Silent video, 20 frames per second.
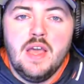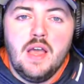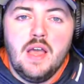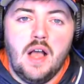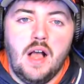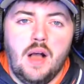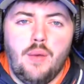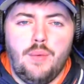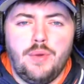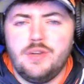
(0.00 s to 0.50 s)

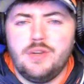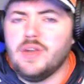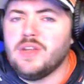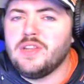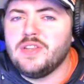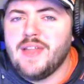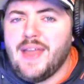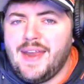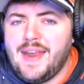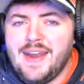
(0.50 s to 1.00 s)
What do you guys
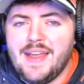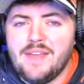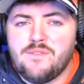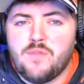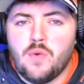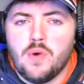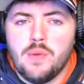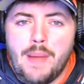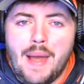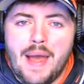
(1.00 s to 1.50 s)
think of the 8-8
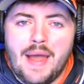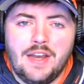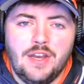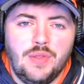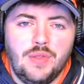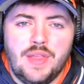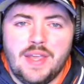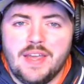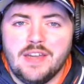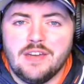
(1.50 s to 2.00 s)
format? Do
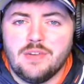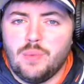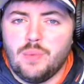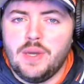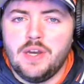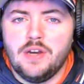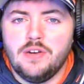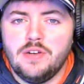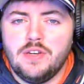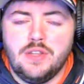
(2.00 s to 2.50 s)
you think it's
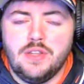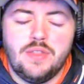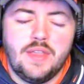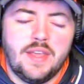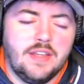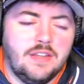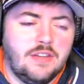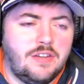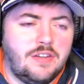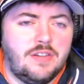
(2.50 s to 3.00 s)
weird? Do you
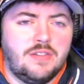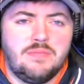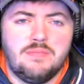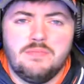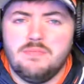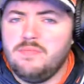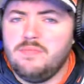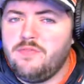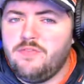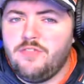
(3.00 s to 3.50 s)
think it's
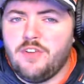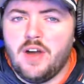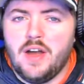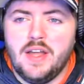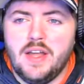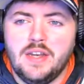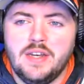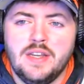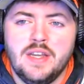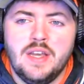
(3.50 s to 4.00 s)

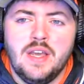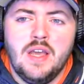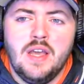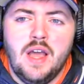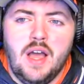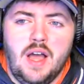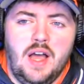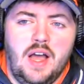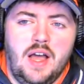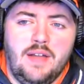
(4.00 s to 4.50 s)
fun?
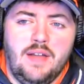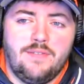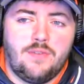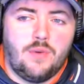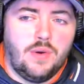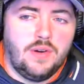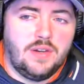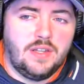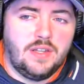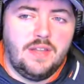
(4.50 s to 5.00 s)
And of
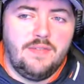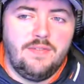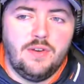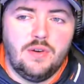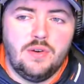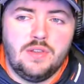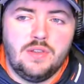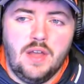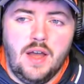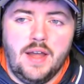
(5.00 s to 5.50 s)
course, leave
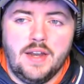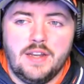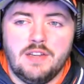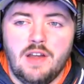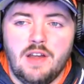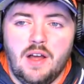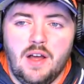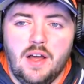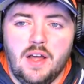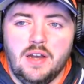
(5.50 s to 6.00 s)
your thoughts
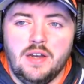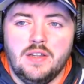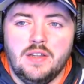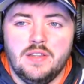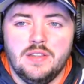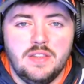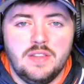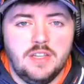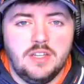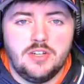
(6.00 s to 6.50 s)
on
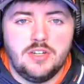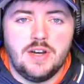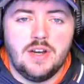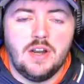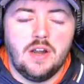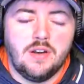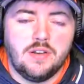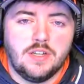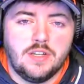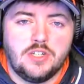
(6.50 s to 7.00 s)
the Trey
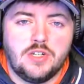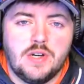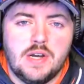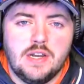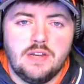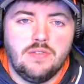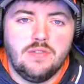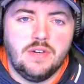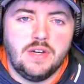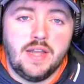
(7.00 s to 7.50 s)
Donaldson
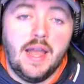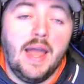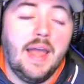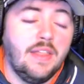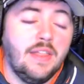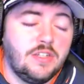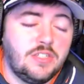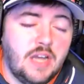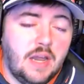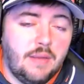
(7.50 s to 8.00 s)
transferring
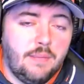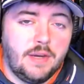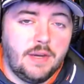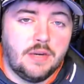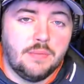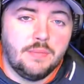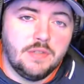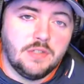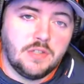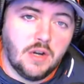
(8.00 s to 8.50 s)
and the Chad
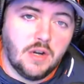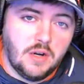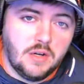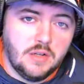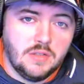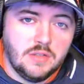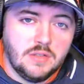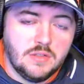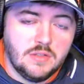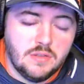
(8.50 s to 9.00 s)
Baker-Mazara
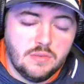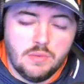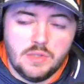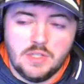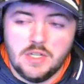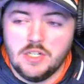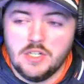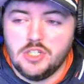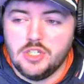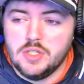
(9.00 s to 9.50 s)

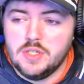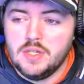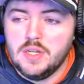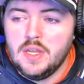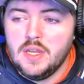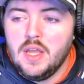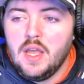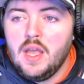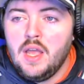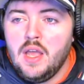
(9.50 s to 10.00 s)
retention.
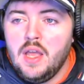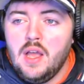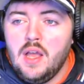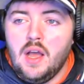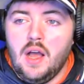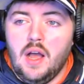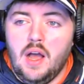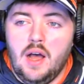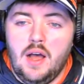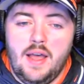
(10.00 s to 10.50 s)

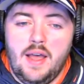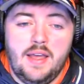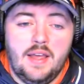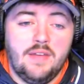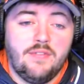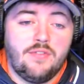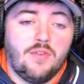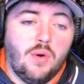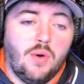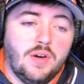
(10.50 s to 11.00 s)
And
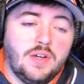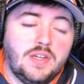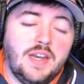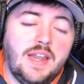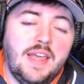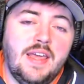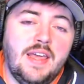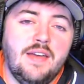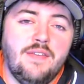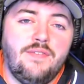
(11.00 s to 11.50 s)
of course,
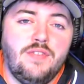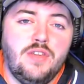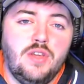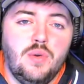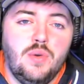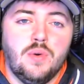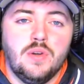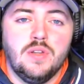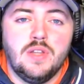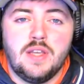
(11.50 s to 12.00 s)
if
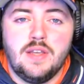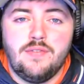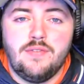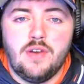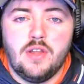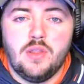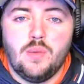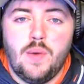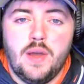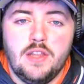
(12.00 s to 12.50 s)
you are looking for
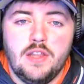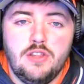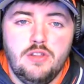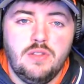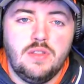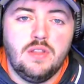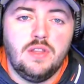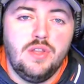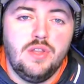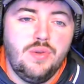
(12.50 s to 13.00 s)
other ways
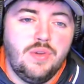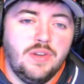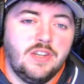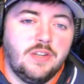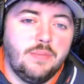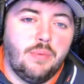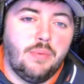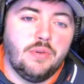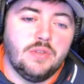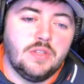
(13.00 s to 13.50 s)
that you can
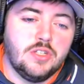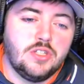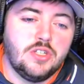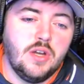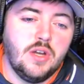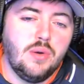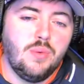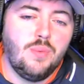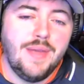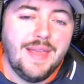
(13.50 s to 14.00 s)
support the
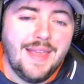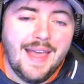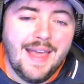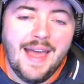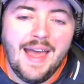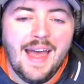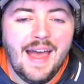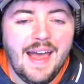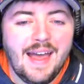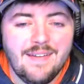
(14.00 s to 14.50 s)
show, we
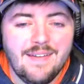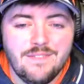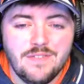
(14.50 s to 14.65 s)
have